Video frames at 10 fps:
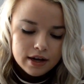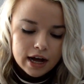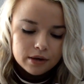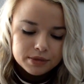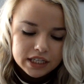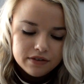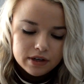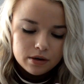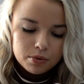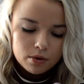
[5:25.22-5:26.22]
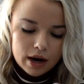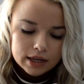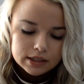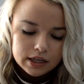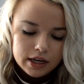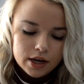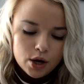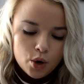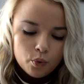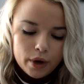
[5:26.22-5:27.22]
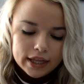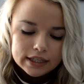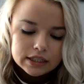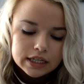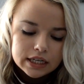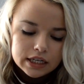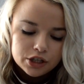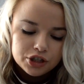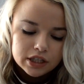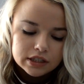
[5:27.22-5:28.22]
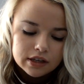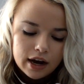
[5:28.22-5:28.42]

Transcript: helps even out porosity, weightlessly conditions,